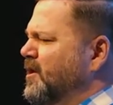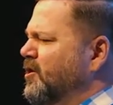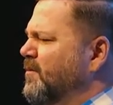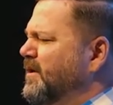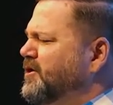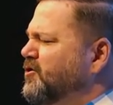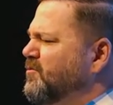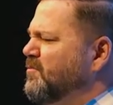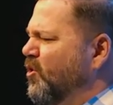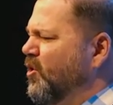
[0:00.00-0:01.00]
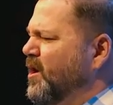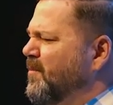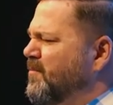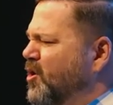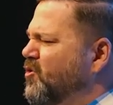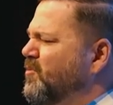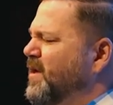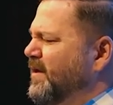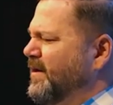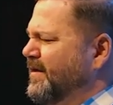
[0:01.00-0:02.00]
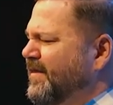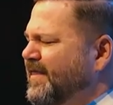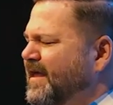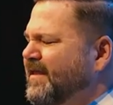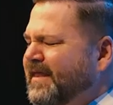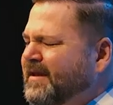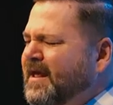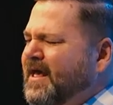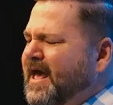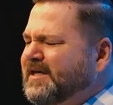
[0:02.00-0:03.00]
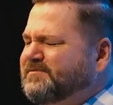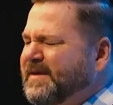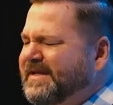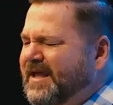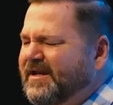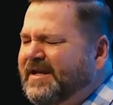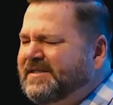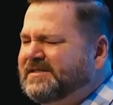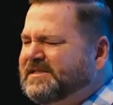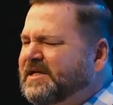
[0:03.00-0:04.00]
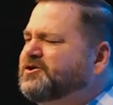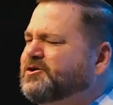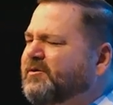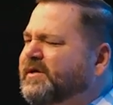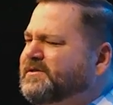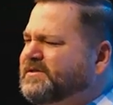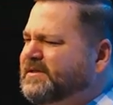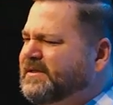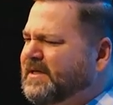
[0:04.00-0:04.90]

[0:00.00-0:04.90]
You're about to do more in a moment than, than has been done in centuries.